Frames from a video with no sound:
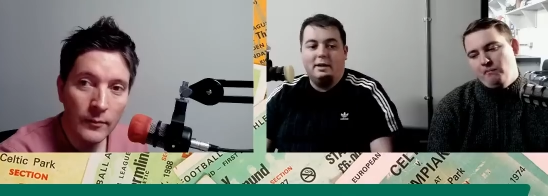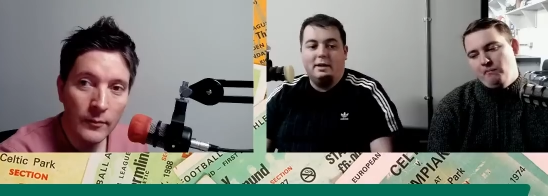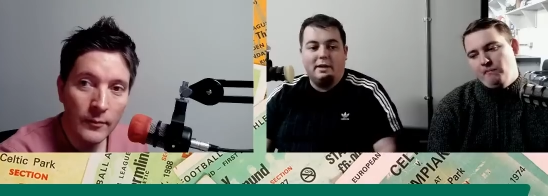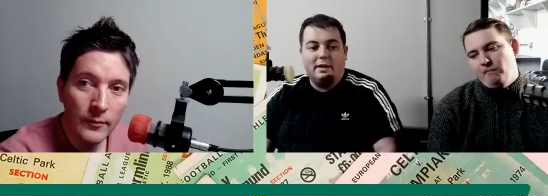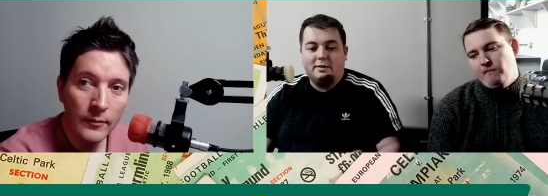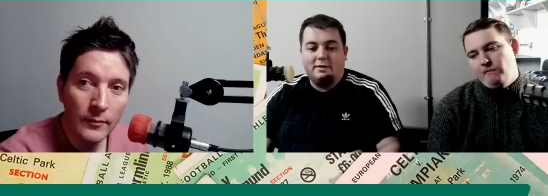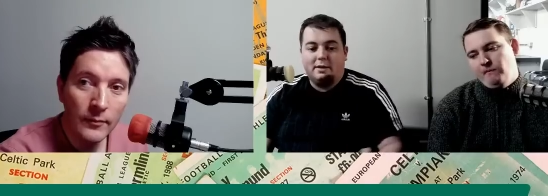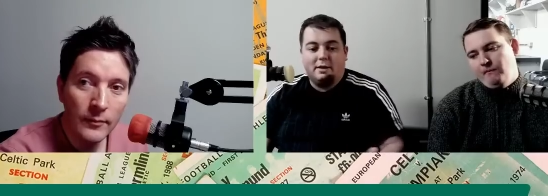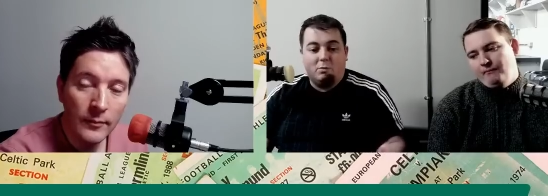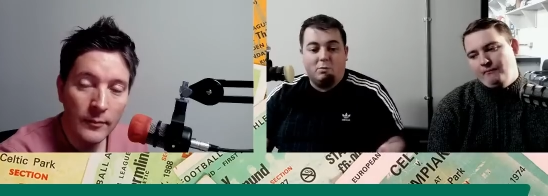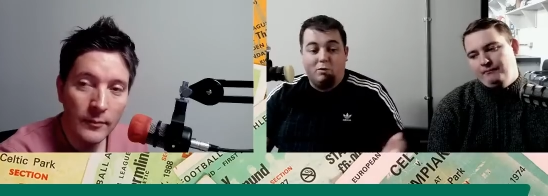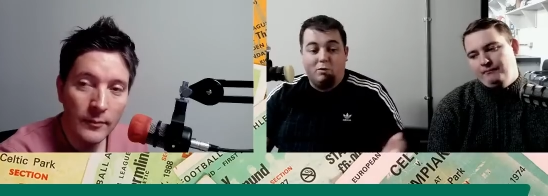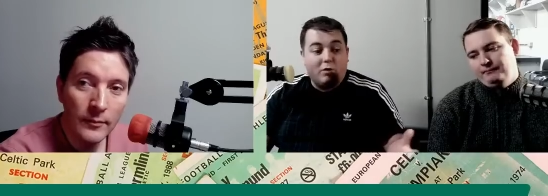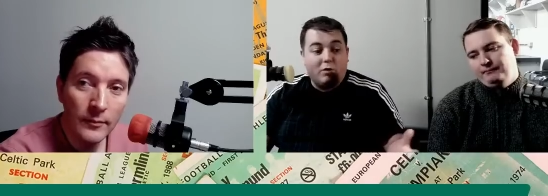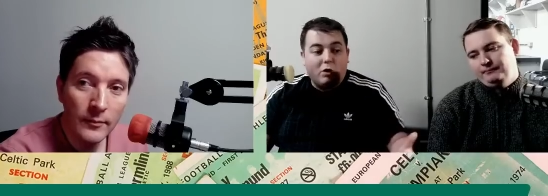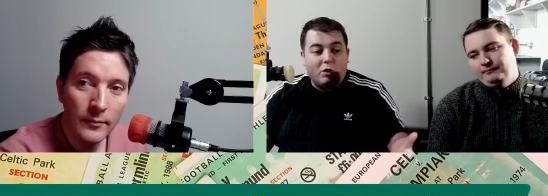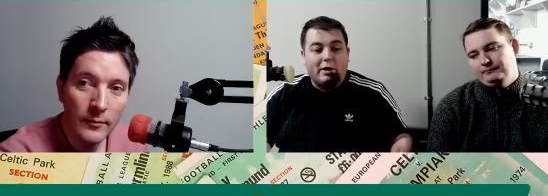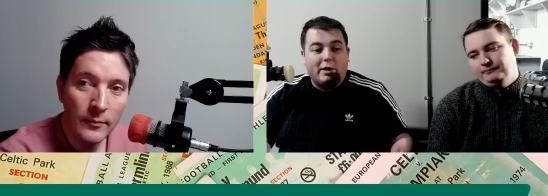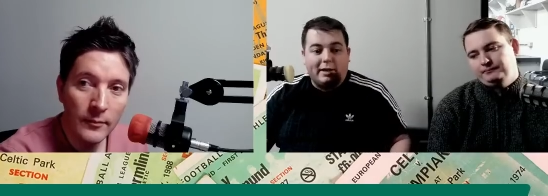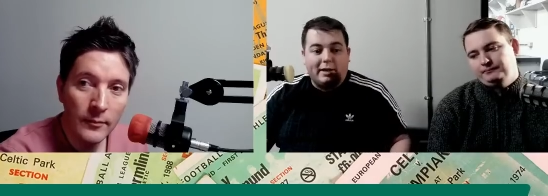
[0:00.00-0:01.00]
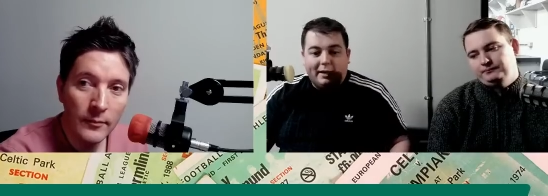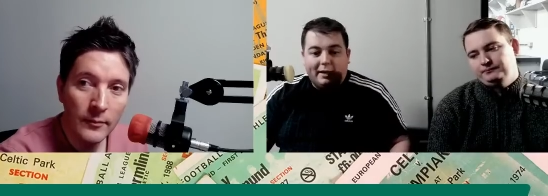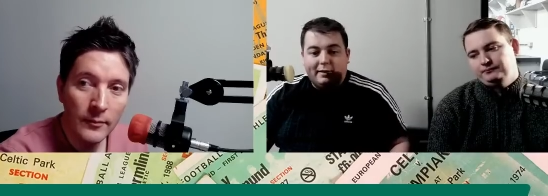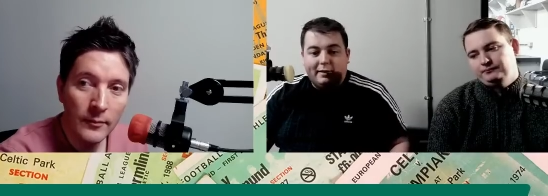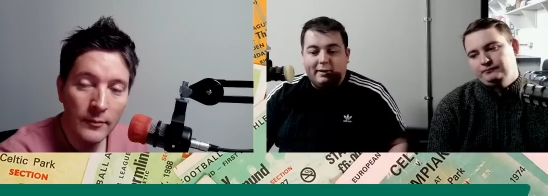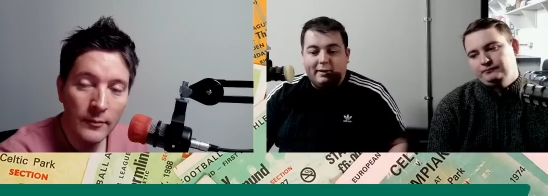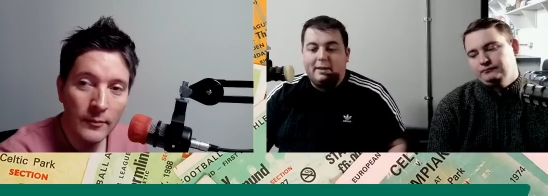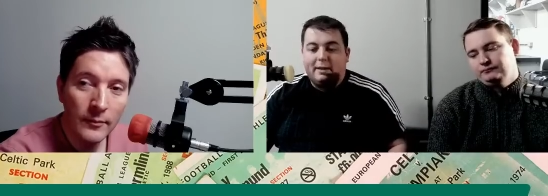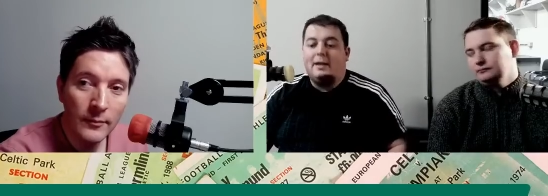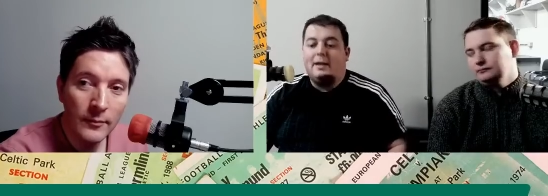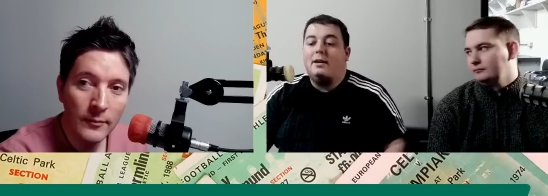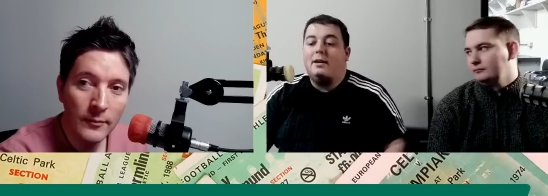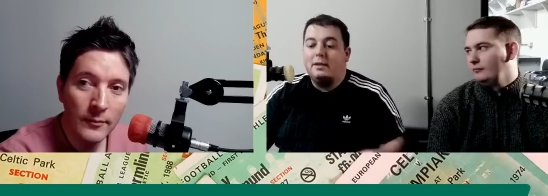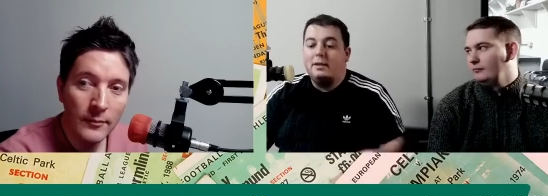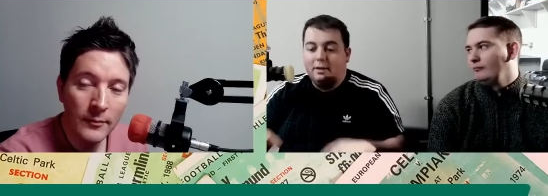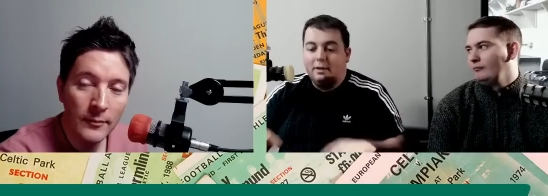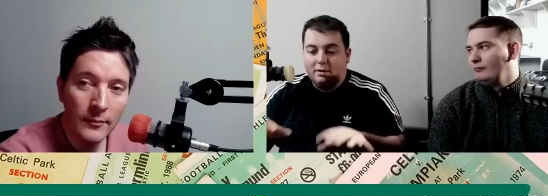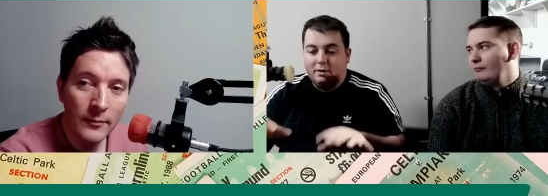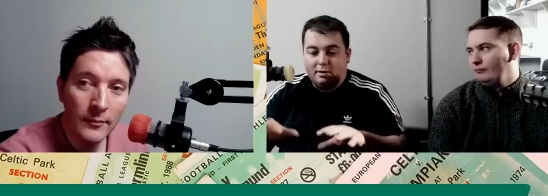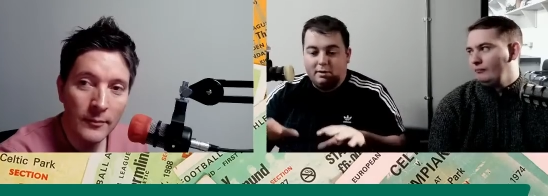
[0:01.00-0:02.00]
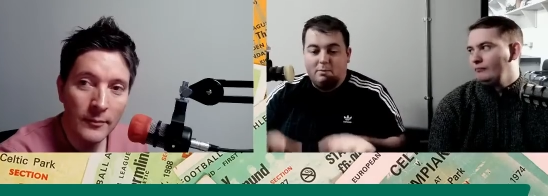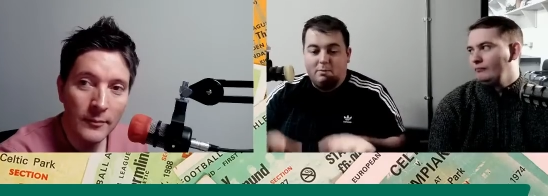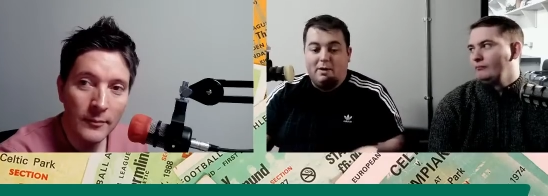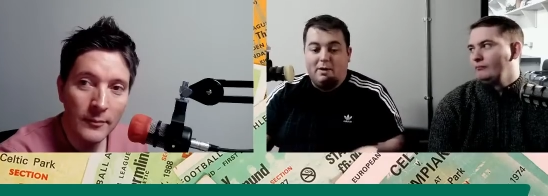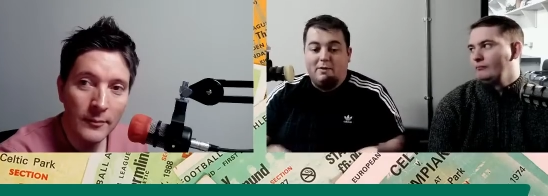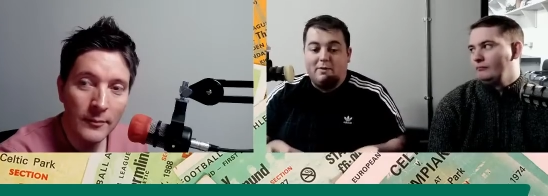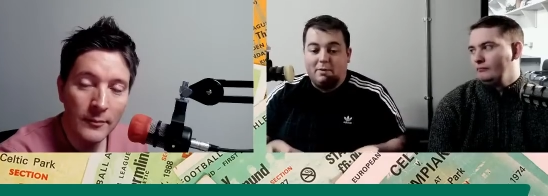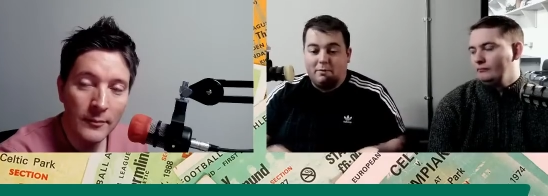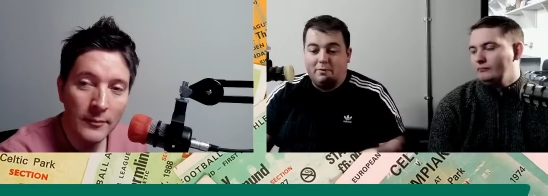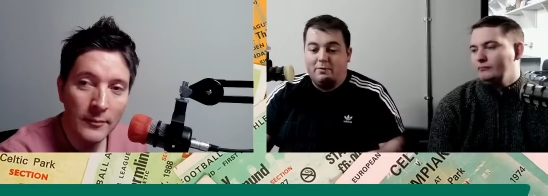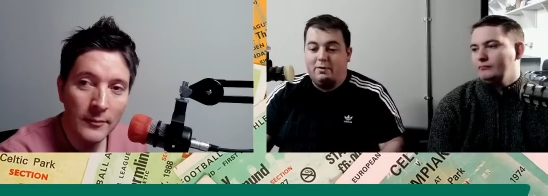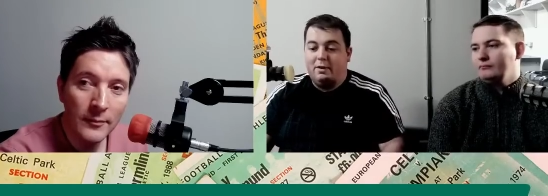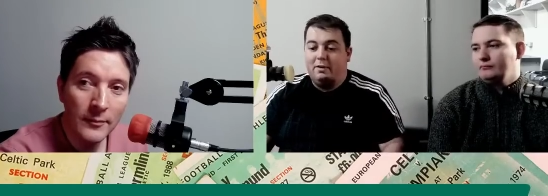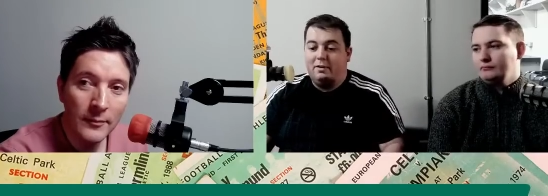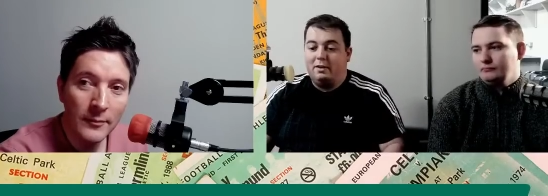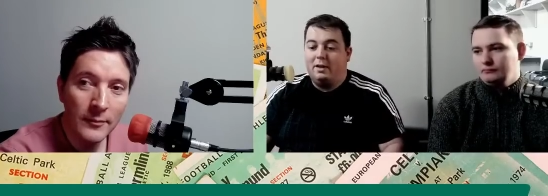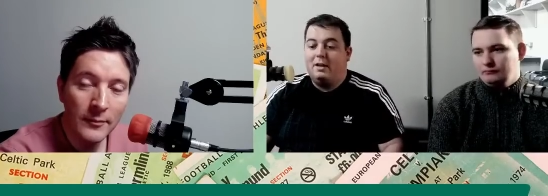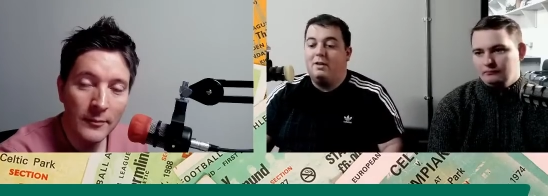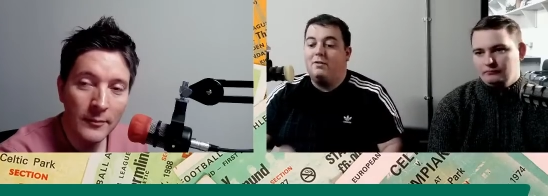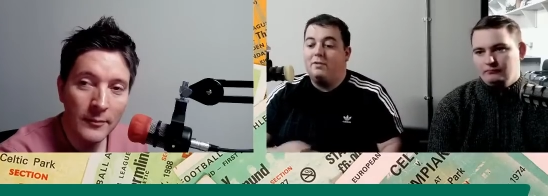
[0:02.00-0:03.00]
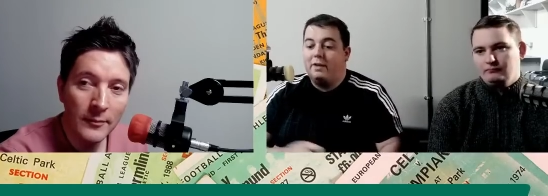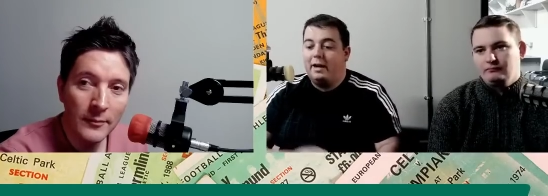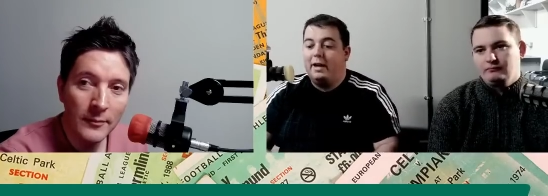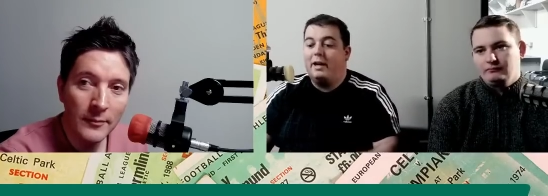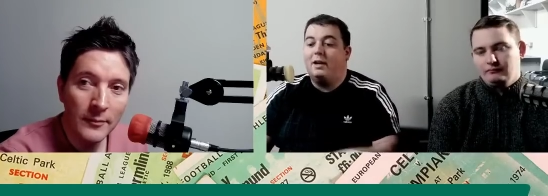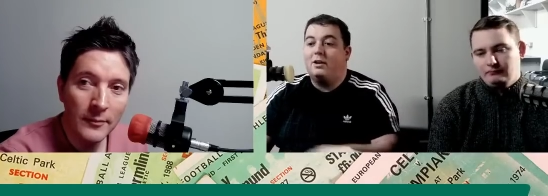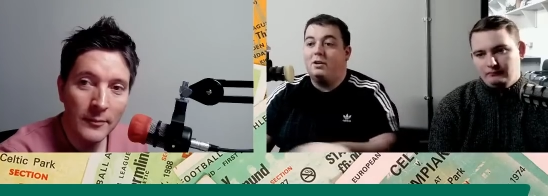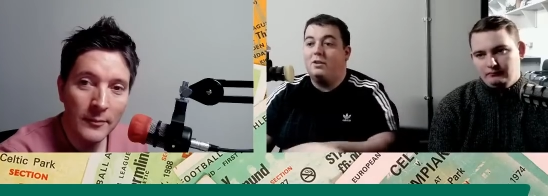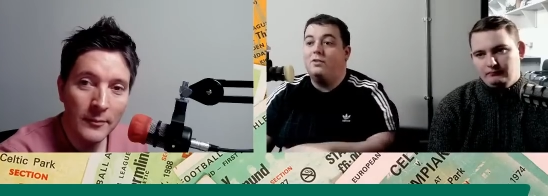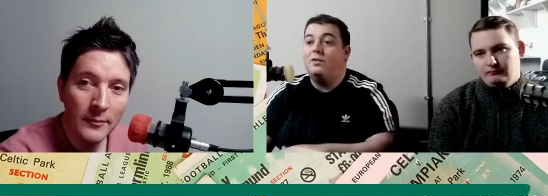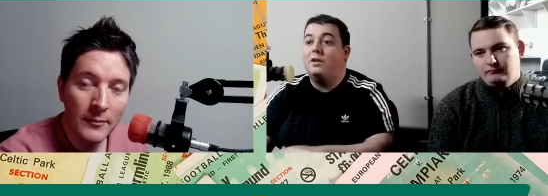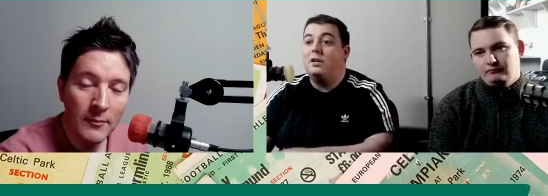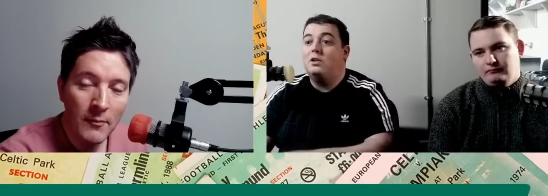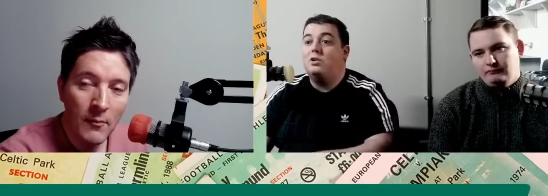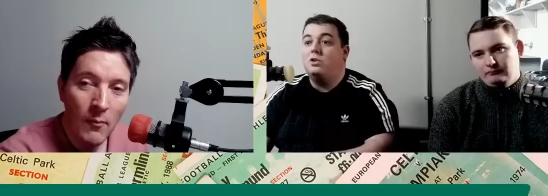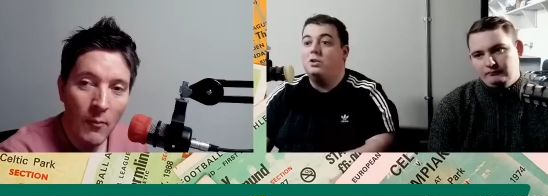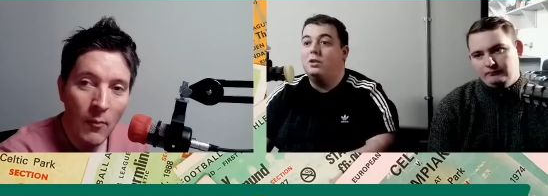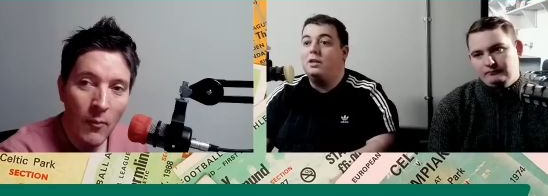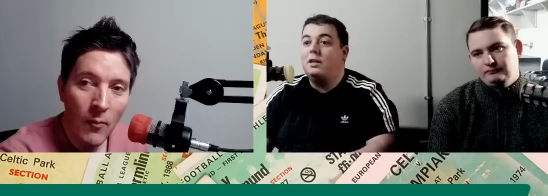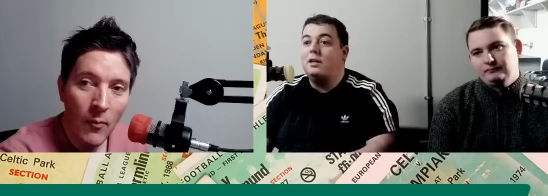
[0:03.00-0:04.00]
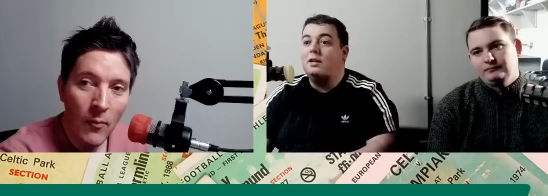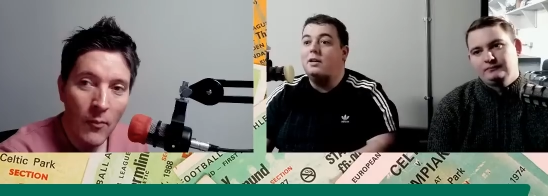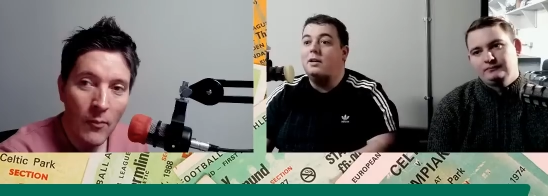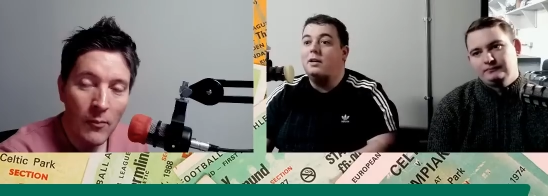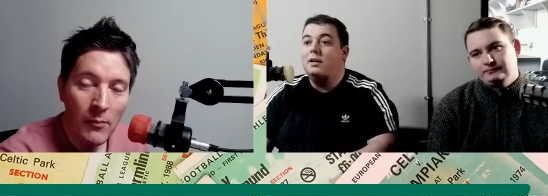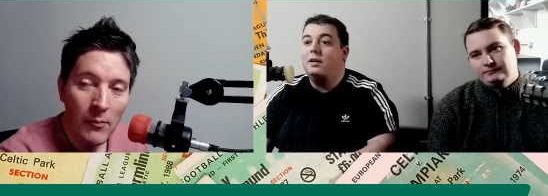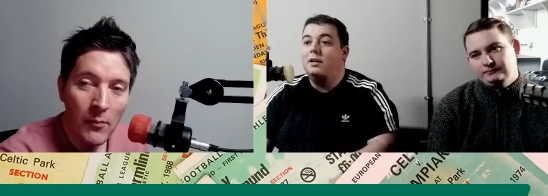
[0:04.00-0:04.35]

Speaker 1: As we've all agreed today, we have a, a three of Ajer, Duffy, and Jullien.